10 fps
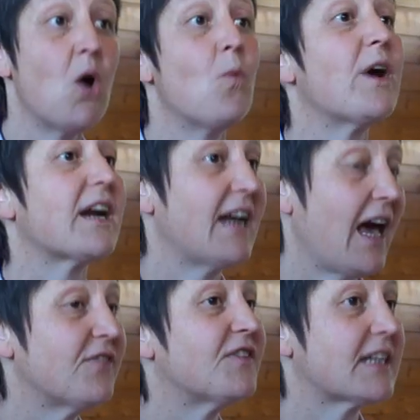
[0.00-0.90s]
where
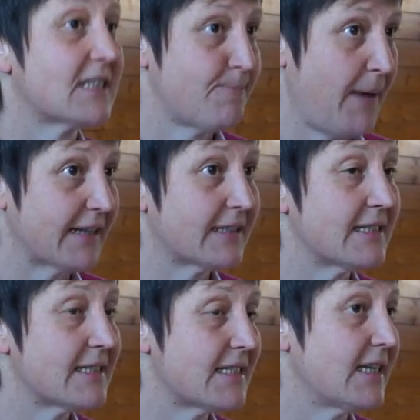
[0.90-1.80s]
life
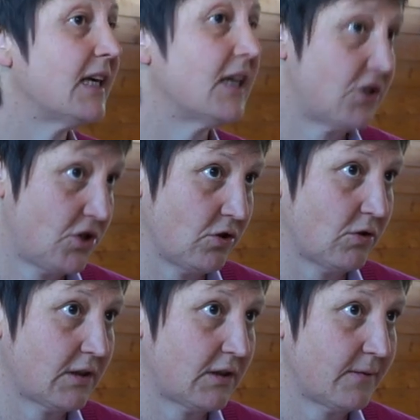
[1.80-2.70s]
expectancy is
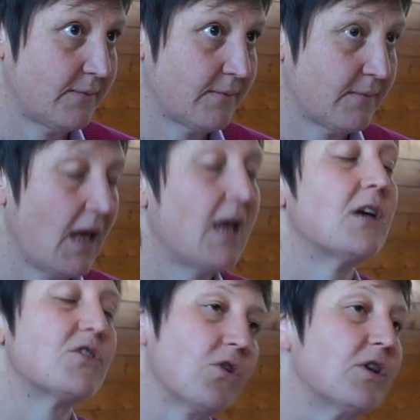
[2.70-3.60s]
short.
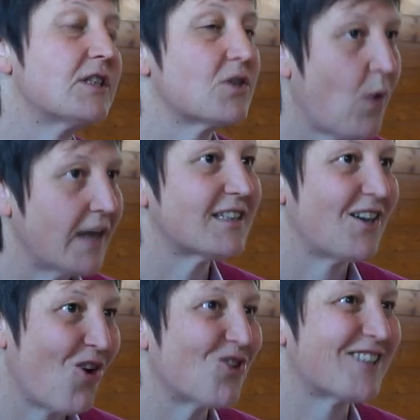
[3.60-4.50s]
So it's quite a
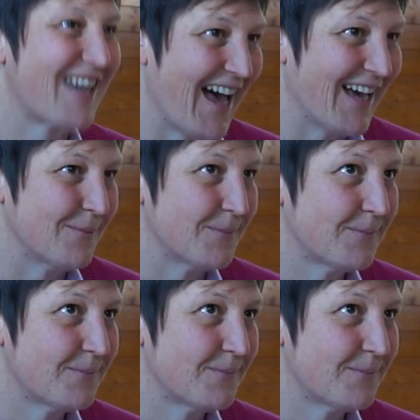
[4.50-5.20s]
long time.